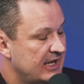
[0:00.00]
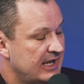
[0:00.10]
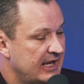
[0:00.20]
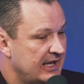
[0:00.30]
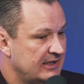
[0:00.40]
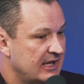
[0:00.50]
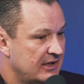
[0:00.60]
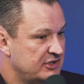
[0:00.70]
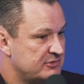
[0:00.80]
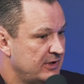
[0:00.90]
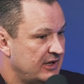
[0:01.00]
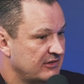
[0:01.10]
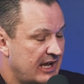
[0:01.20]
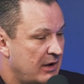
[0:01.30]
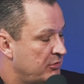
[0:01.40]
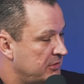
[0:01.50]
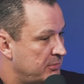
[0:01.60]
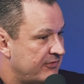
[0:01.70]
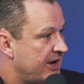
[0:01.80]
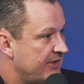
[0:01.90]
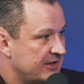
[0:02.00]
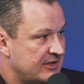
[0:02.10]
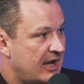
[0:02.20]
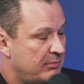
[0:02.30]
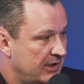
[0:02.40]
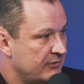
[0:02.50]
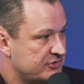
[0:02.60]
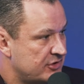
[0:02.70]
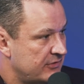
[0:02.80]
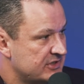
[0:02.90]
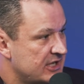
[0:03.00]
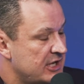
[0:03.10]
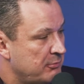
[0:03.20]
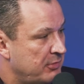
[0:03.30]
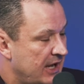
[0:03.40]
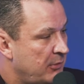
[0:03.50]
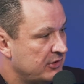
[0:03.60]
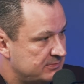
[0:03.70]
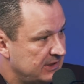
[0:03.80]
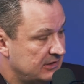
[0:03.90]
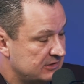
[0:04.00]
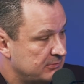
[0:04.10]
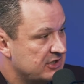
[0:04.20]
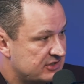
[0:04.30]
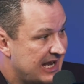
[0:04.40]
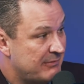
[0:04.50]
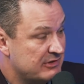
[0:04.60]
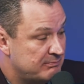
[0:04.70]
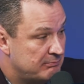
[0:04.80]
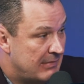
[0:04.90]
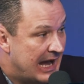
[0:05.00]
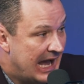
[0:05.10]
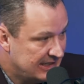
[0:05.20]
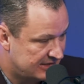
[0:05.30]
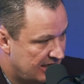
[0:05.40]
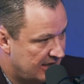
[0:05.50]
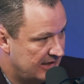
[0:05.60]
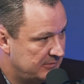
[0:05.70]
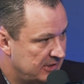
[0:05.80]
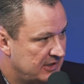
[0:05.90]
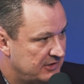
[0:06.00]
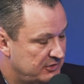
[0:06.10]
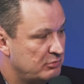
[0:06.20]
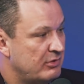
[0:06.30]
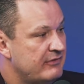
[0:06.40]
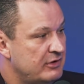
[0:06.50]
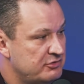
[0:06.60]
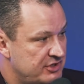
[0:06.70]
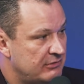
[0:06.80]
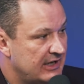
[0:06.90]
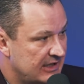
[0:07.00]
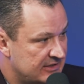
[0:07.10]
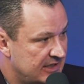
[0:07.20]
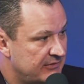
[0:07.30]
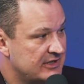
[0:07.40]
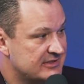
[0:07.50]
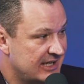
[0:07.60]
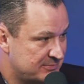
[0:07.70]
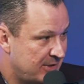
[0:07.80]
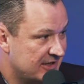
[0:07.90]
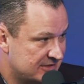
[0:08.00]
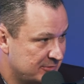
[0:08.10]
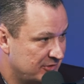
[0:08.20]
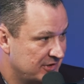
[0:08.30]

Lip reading: And just because I wanted to provide that top level service, but I want to spend as much time as my time doing revenue generating activities as possible.